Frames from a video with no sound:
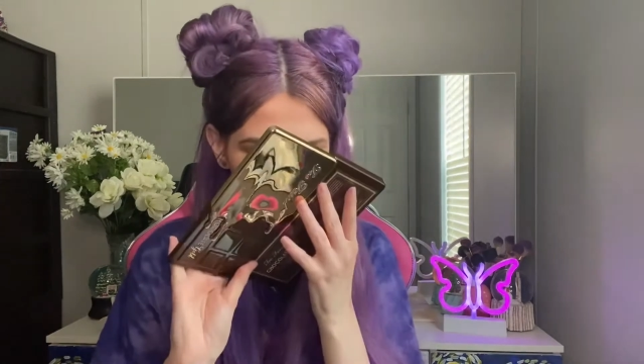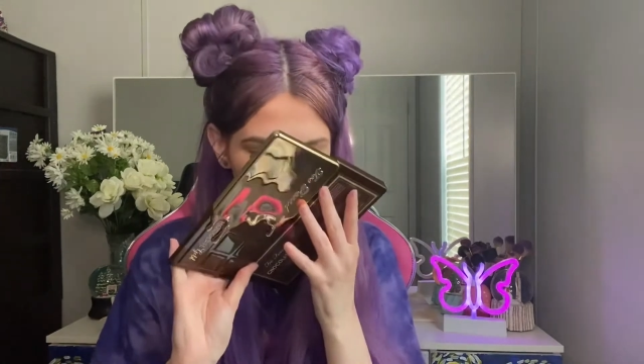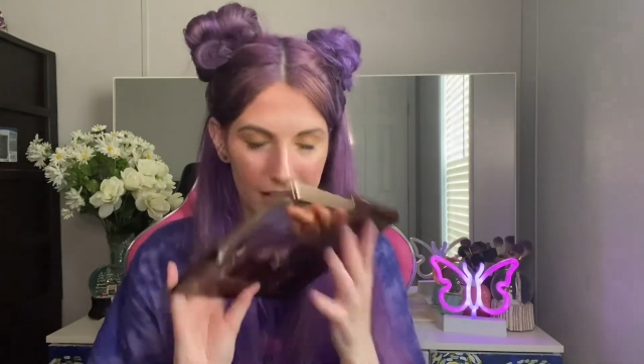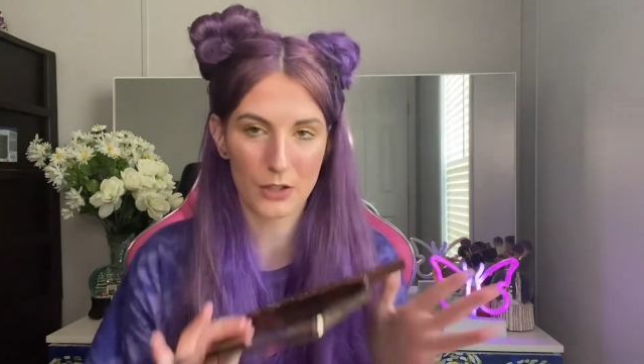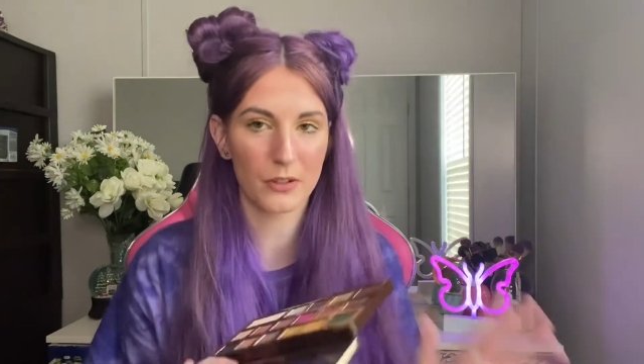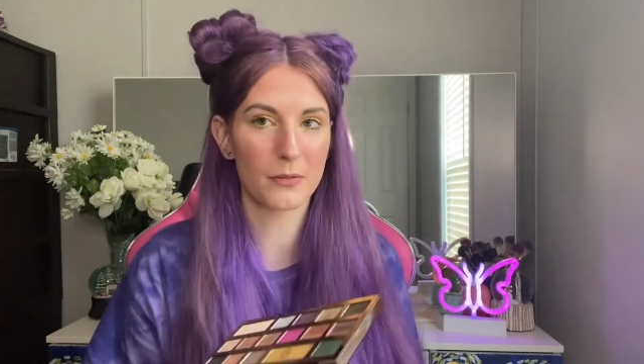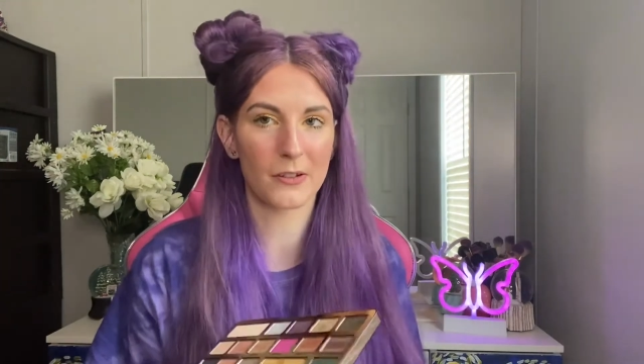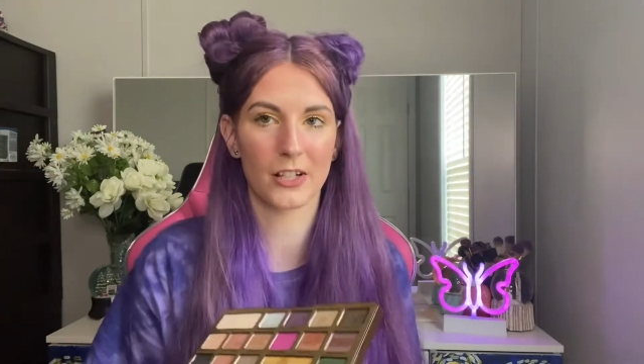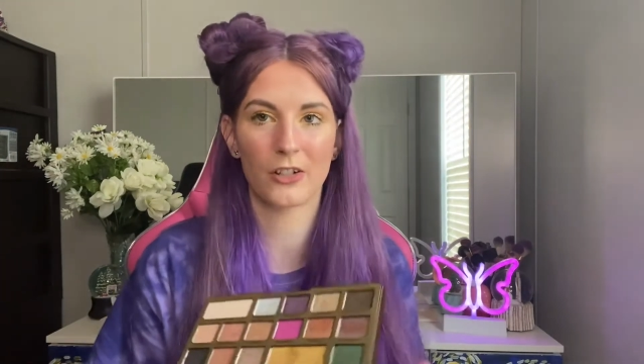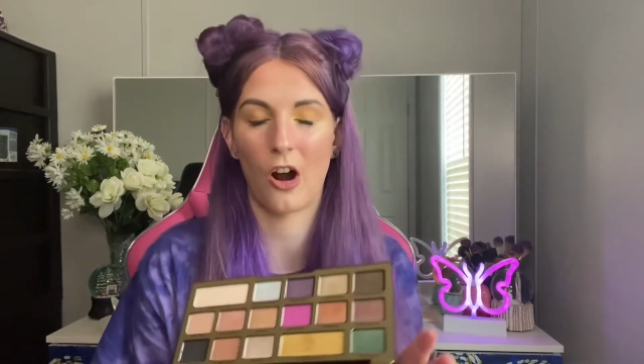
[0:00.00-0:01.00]
This one
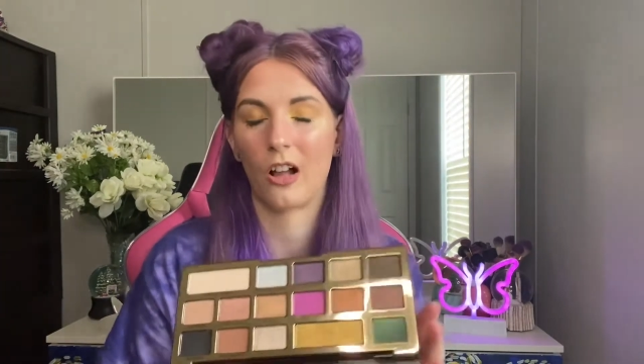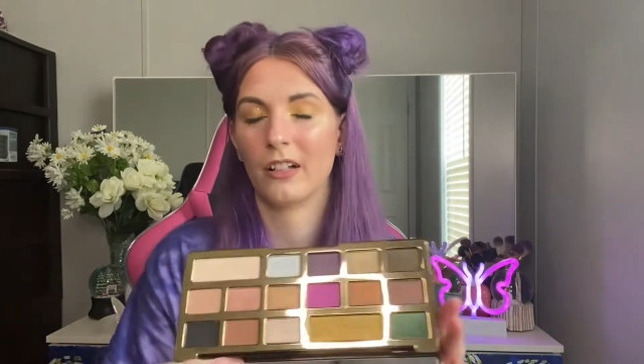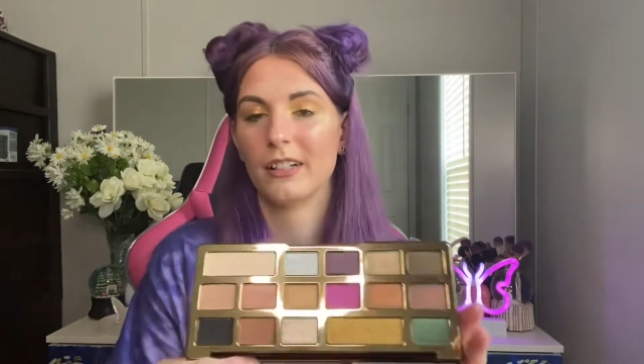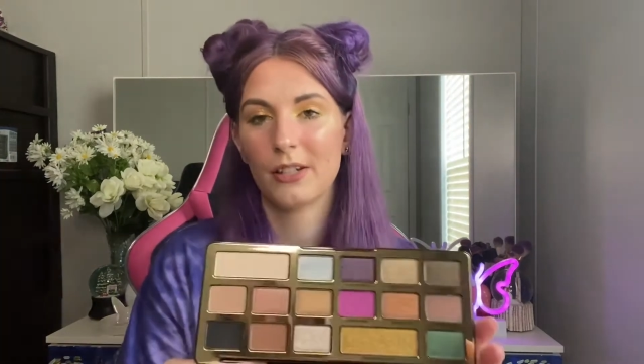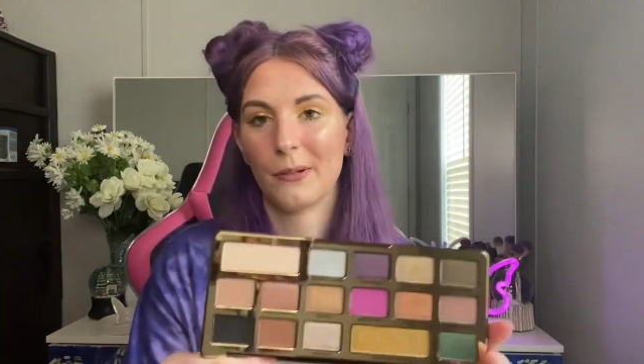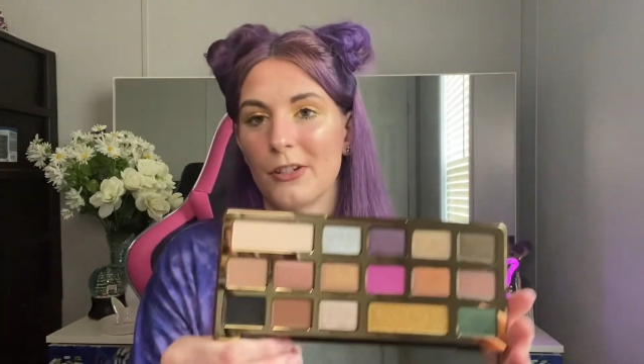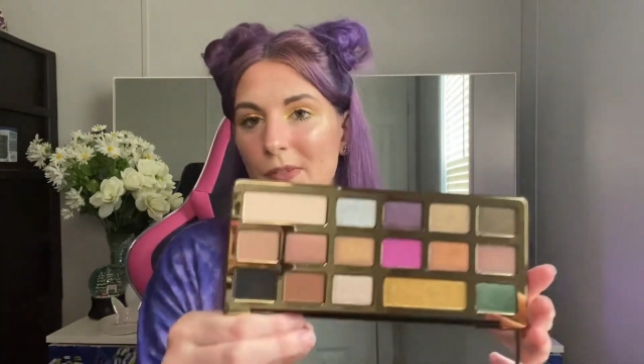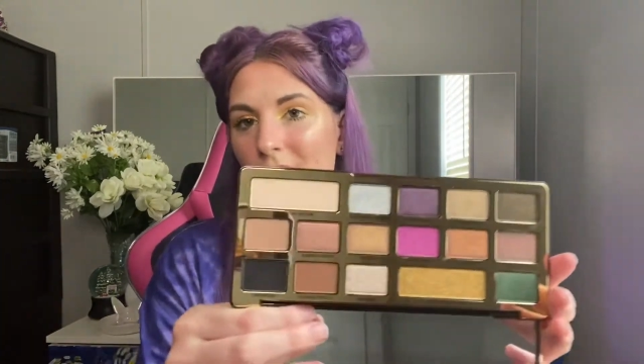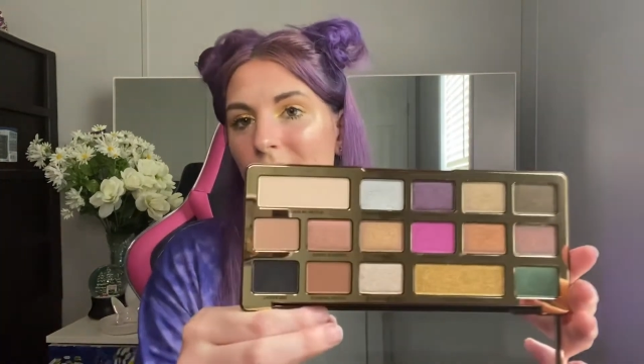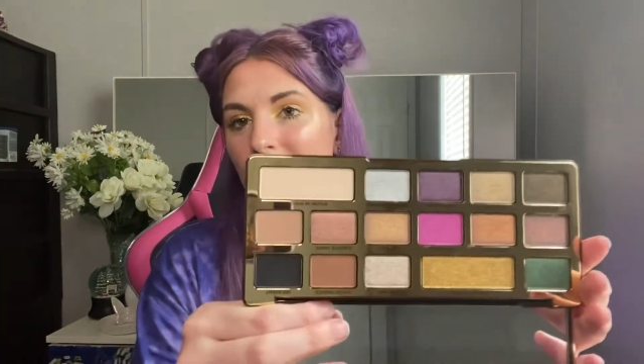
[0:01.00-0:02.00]
smells like chocolate. It smells
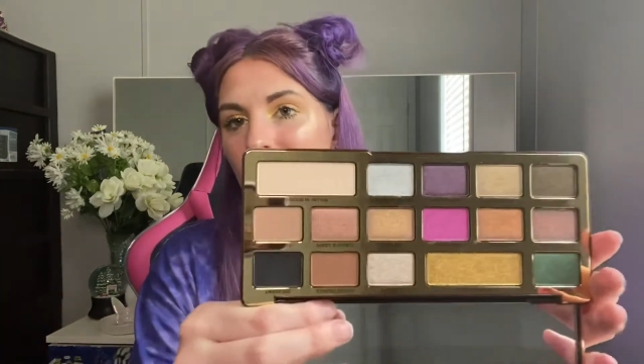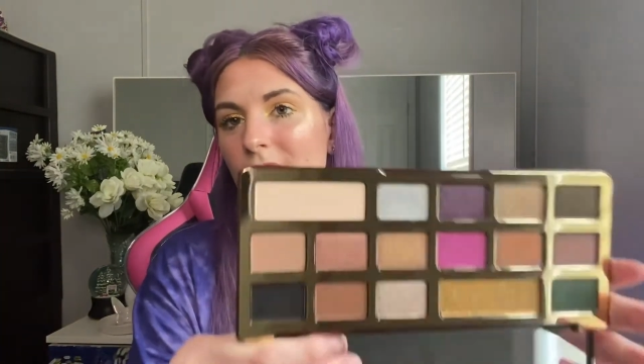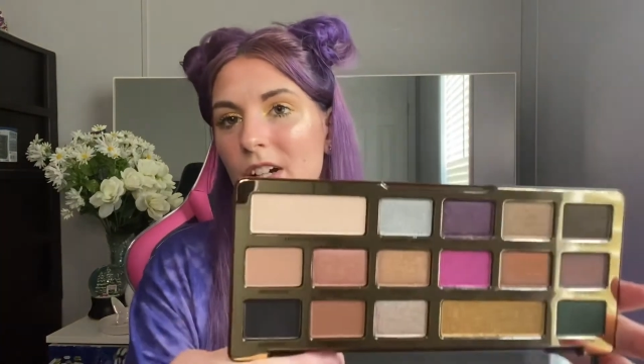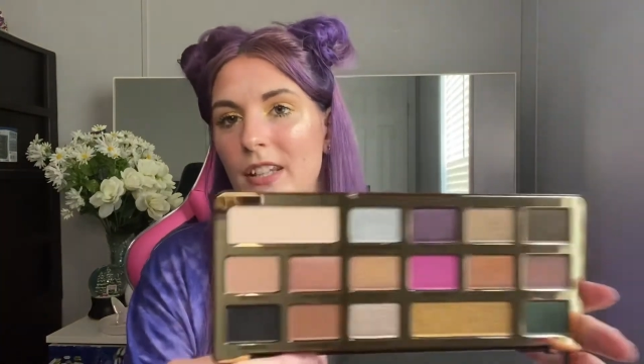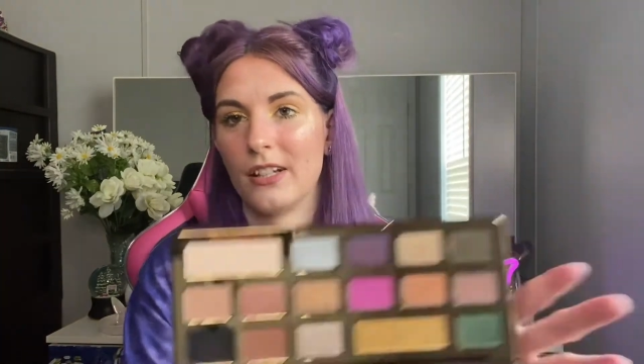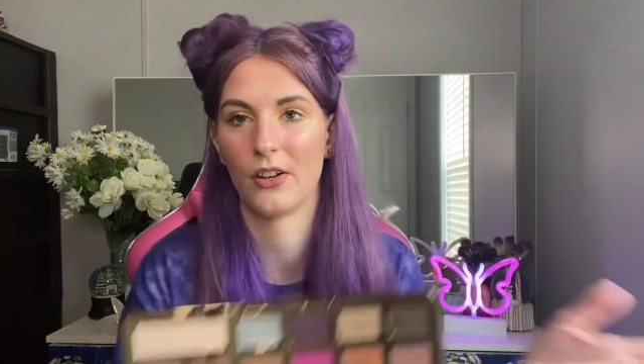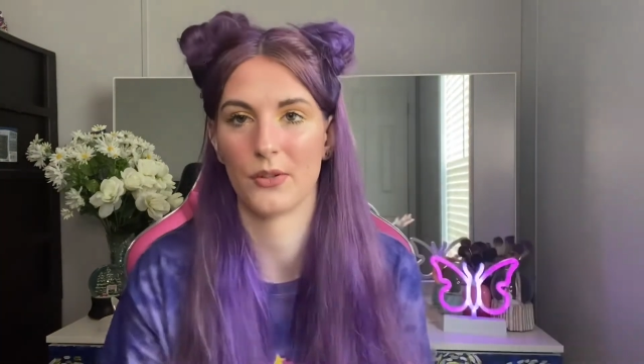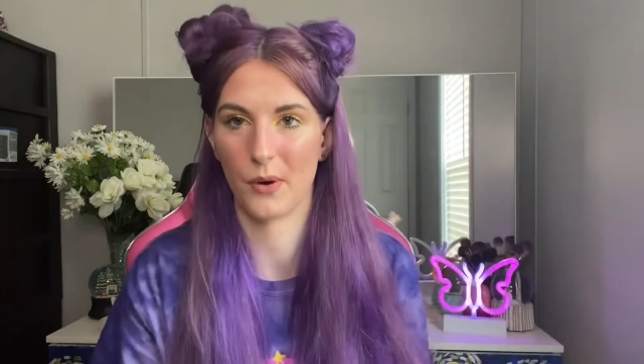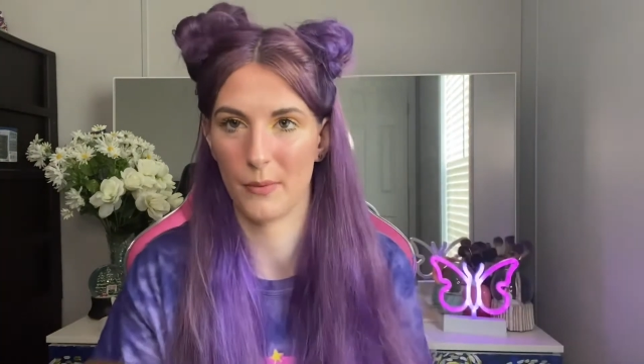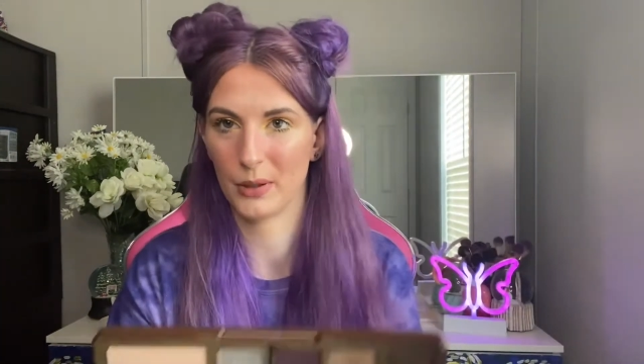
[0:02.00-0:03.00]
very, very good. That's
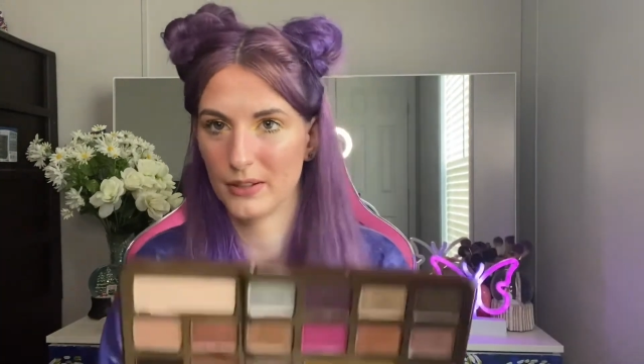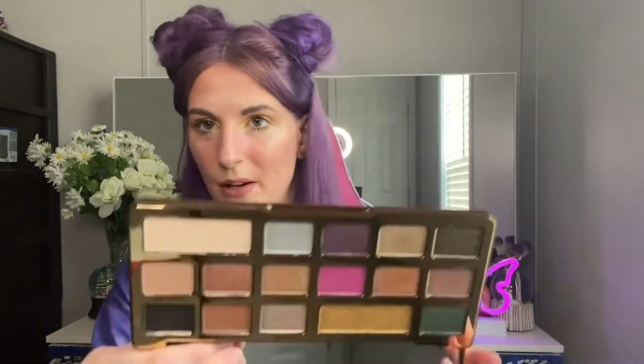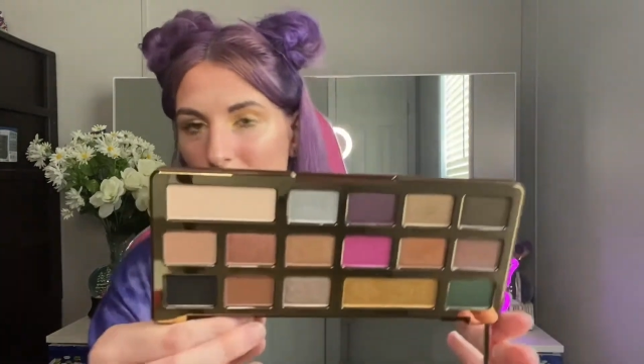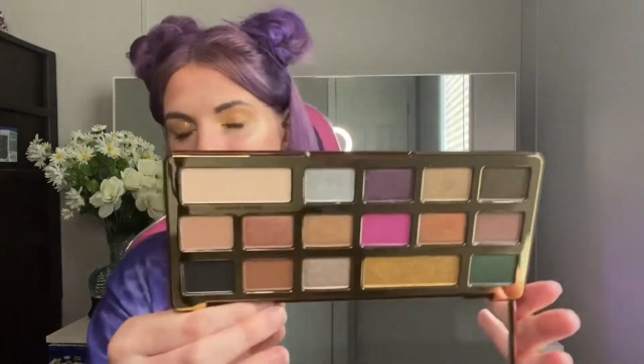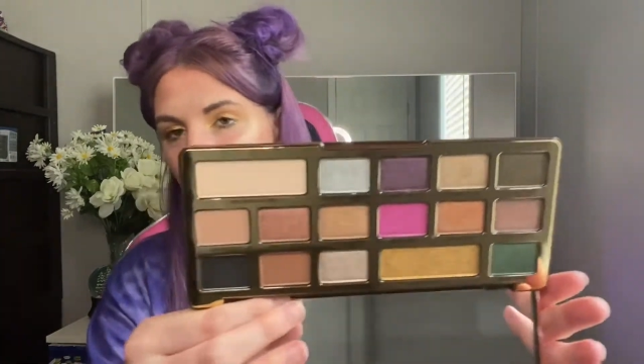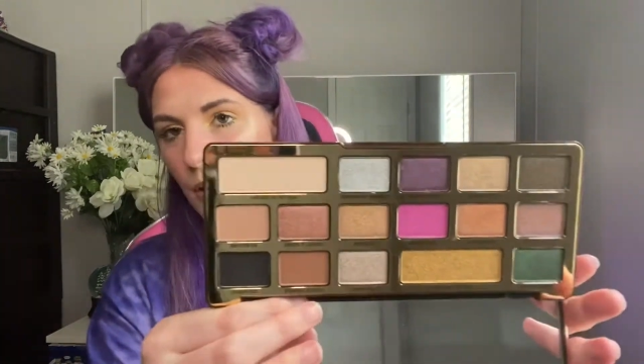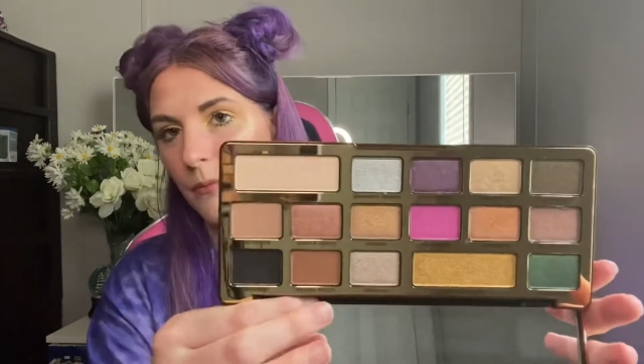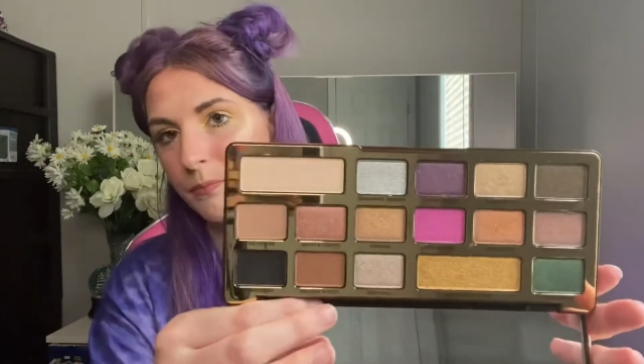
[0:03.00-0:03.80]
also why I picked it up, you know.